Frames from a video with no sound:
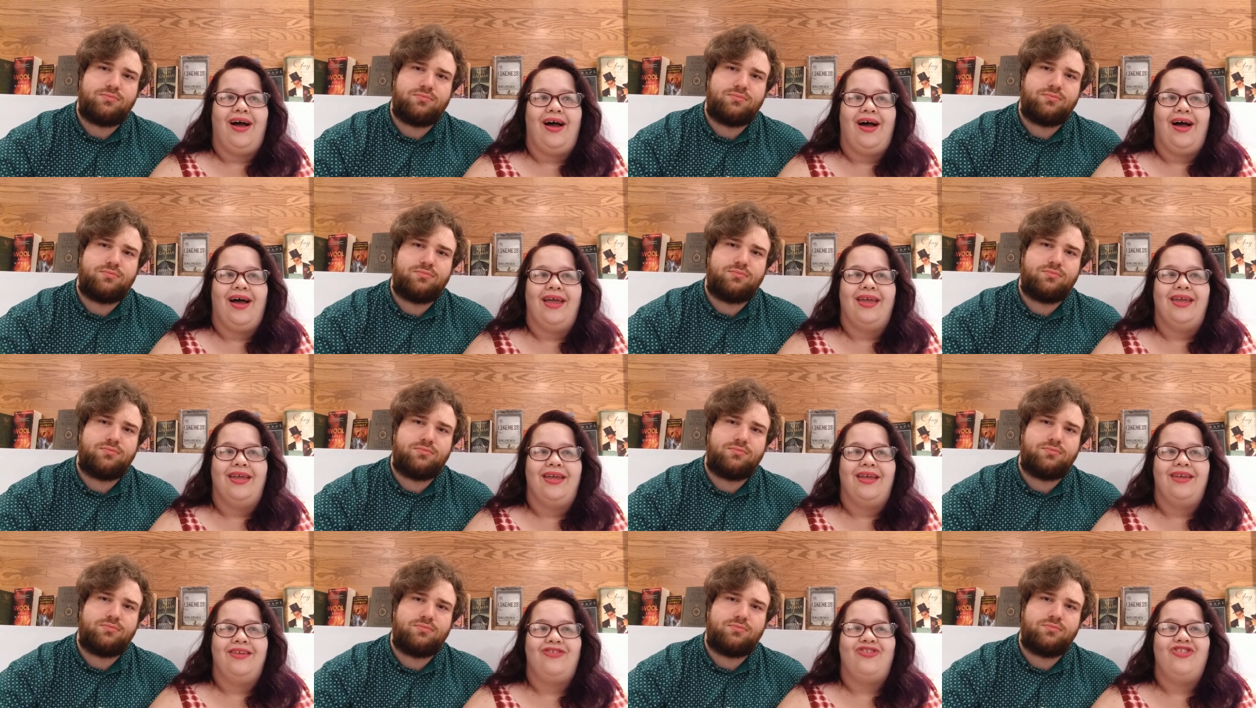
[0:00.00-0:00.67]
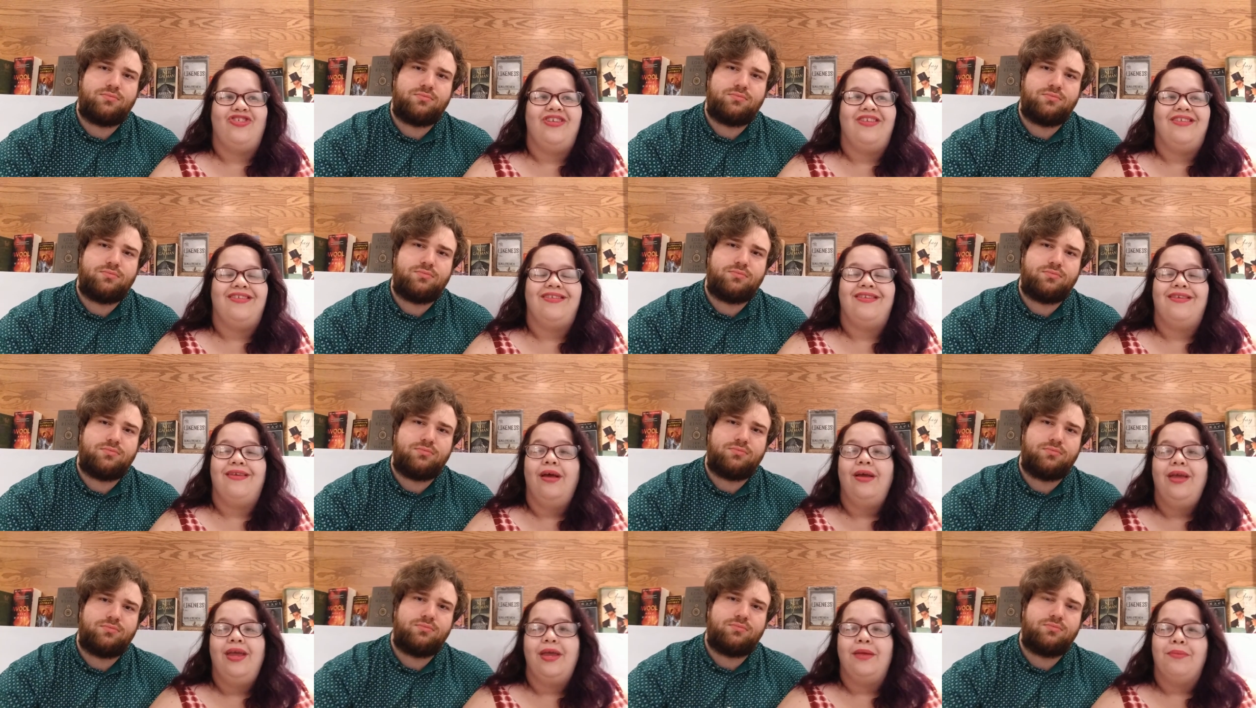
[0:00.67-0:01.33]
Speaker 1: I she's
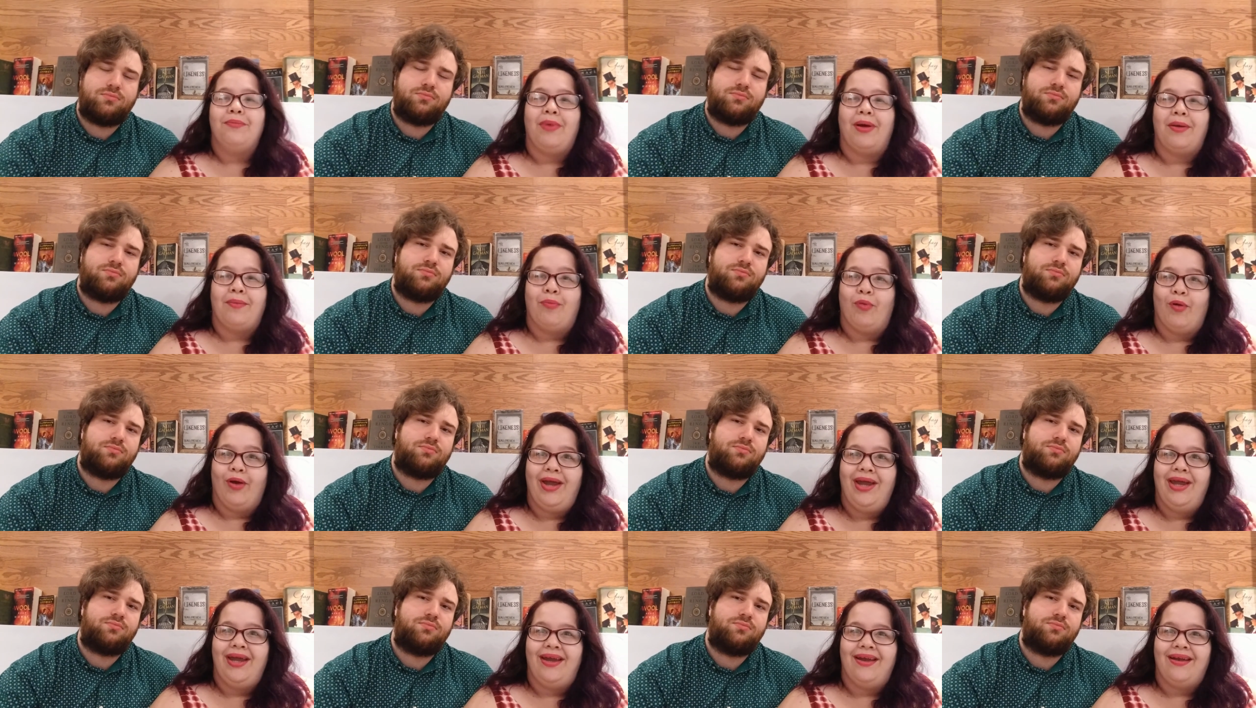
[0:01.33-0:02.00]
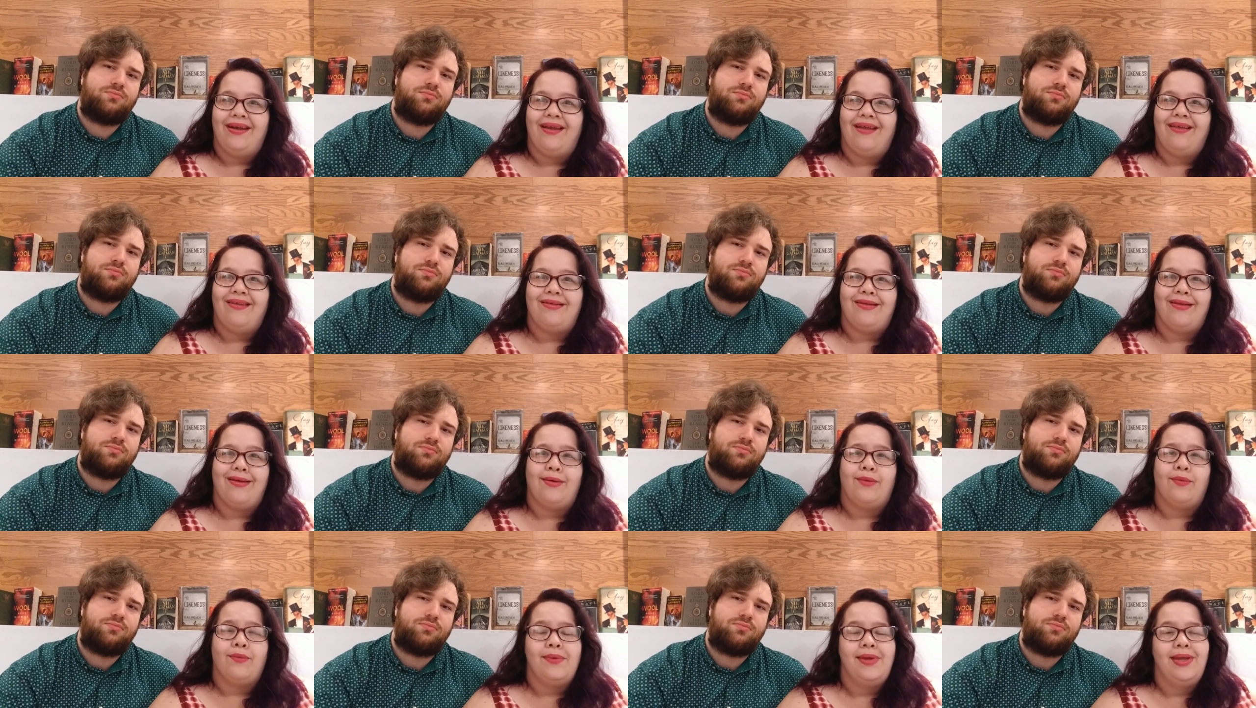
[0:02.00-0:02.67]
stuck in my brain as,
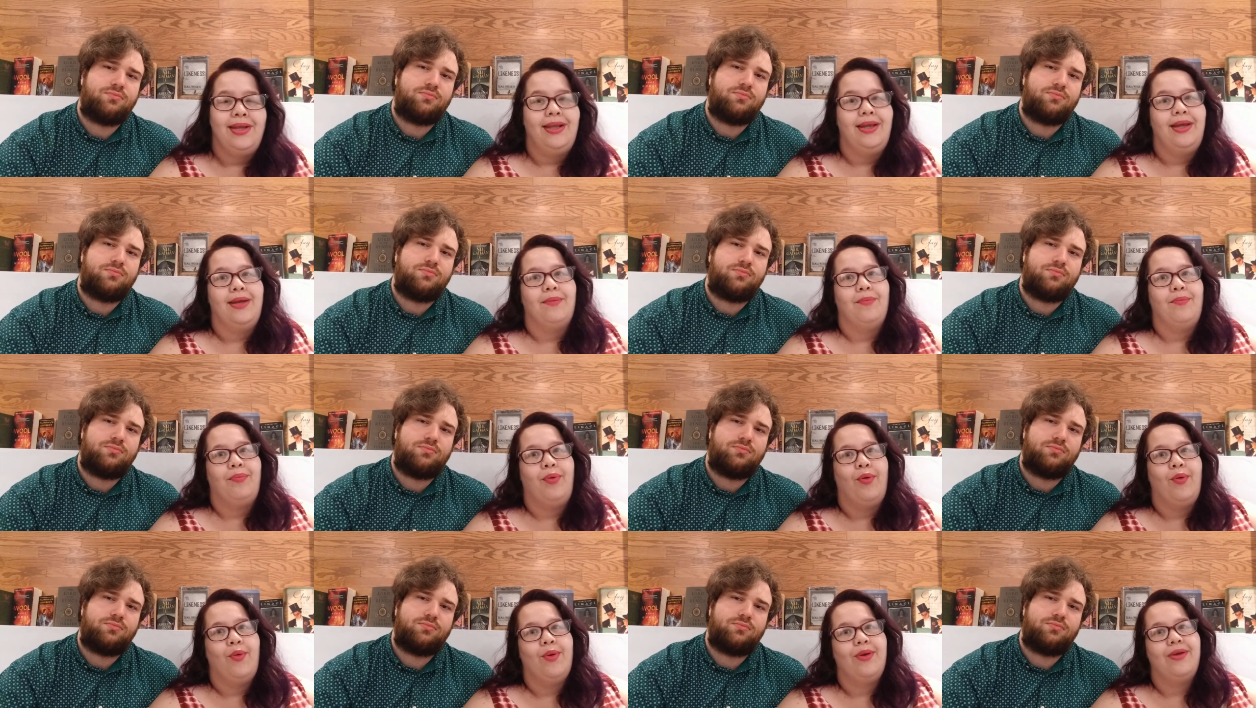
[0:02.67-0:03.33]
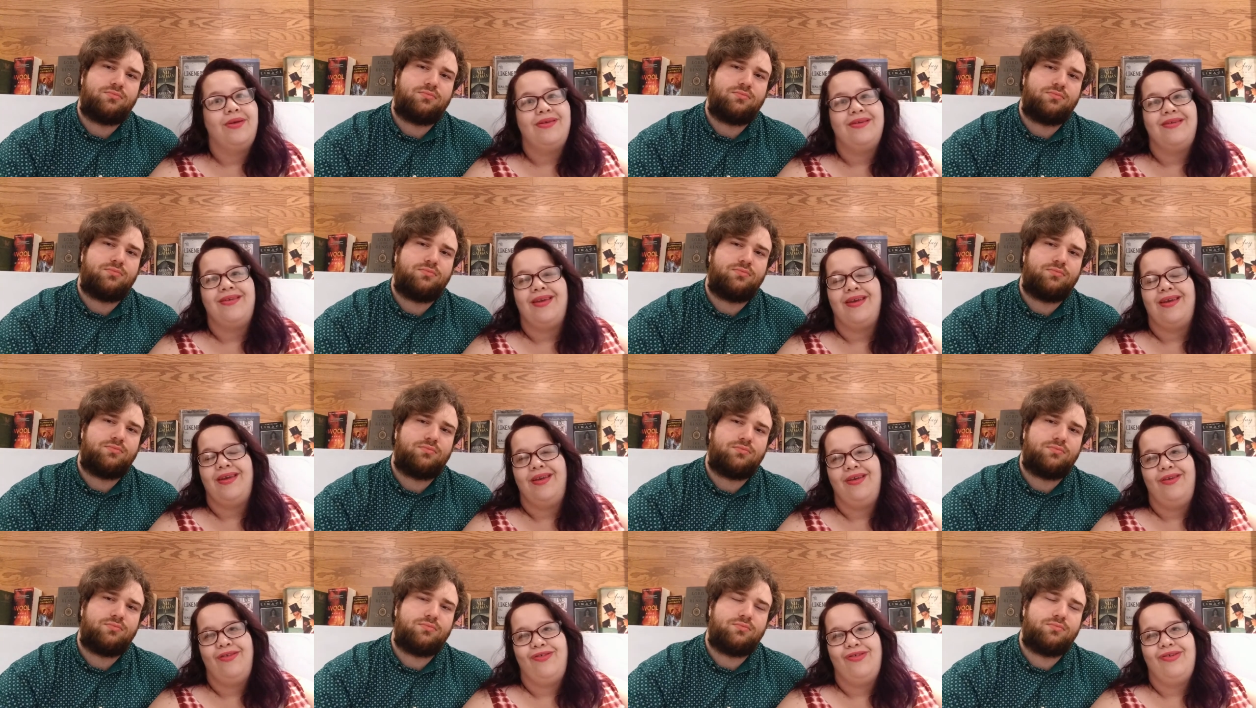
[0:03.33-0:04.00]
like, really important
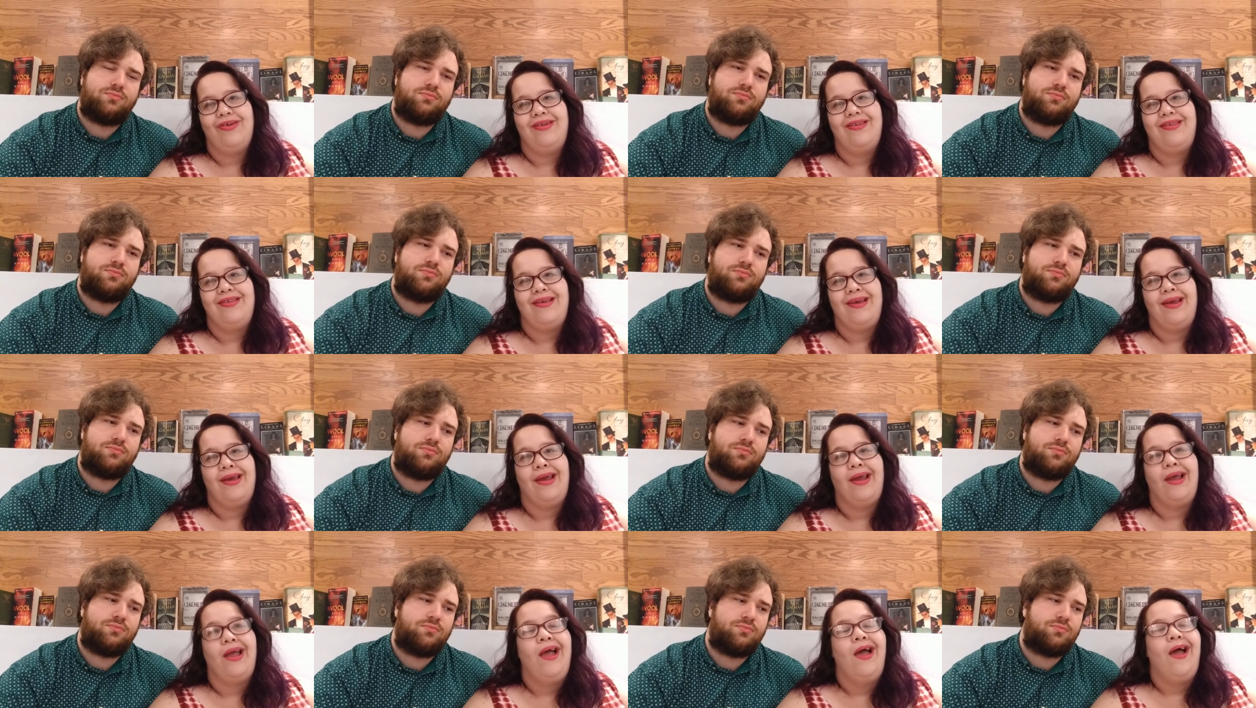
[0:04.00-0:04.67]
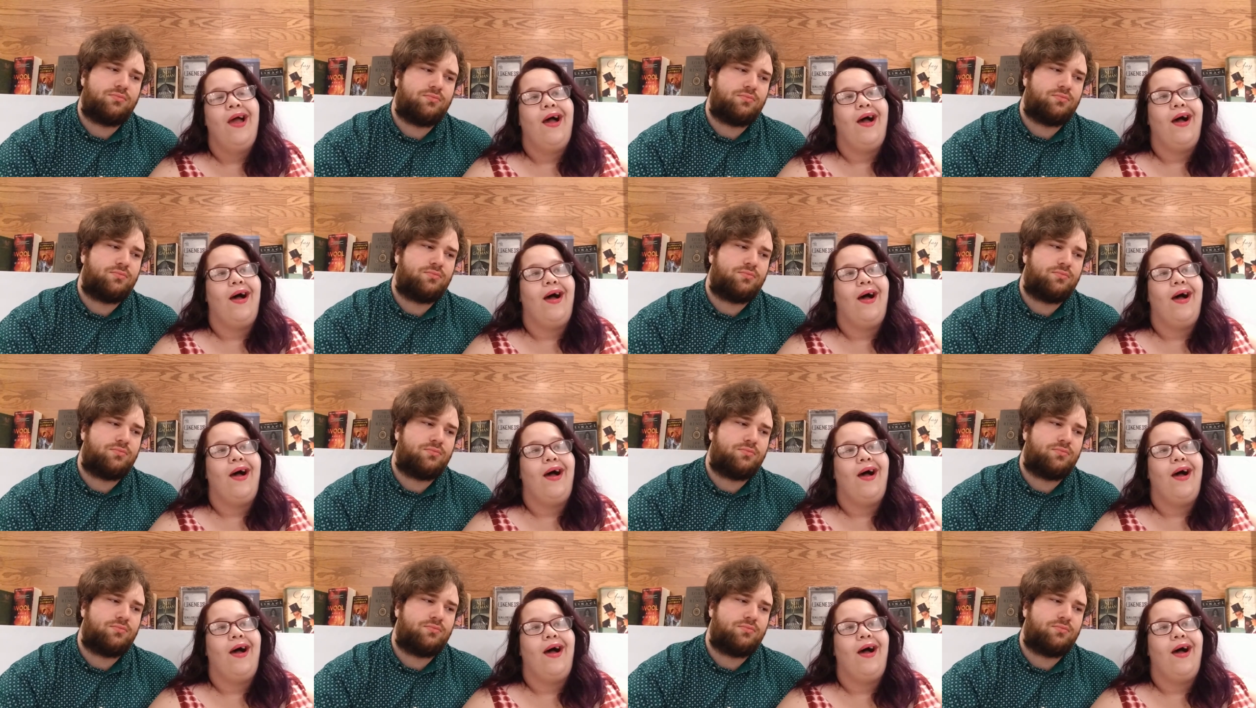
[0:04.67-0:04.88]
and interesting.